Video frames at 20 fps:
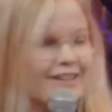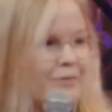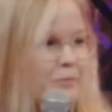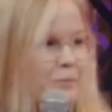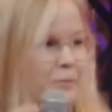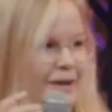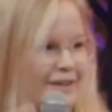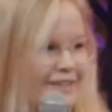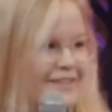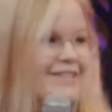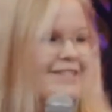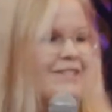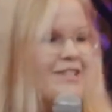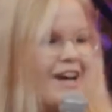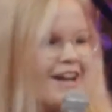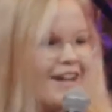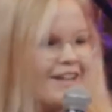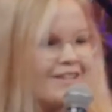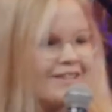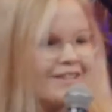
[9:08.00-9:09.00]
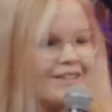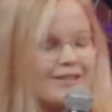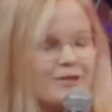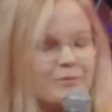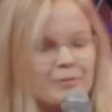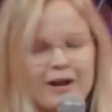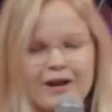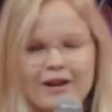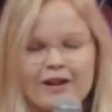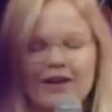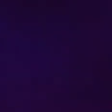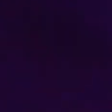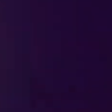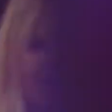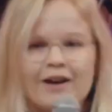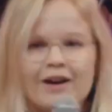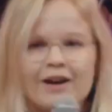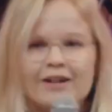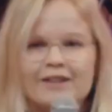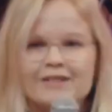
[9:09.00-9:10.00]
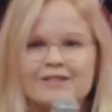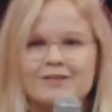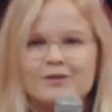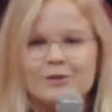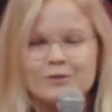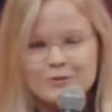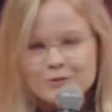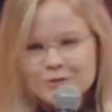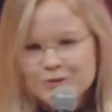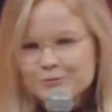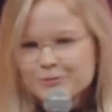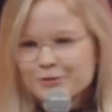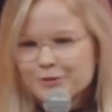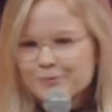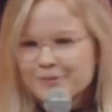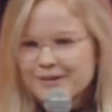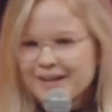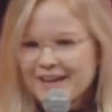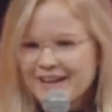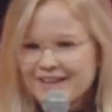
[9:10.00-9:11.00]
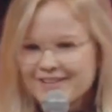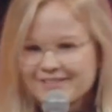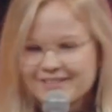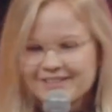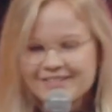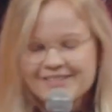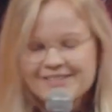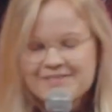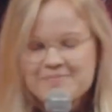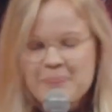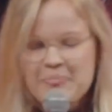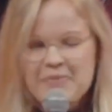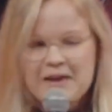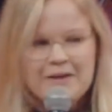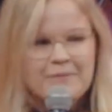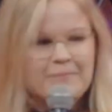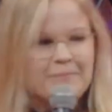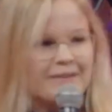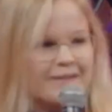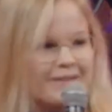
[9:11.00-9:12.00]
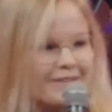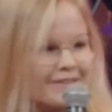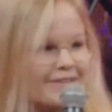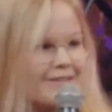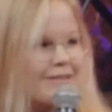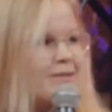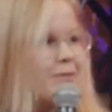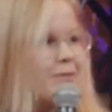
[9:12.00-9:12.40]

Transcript: what is challenging as well is consumer behavior, because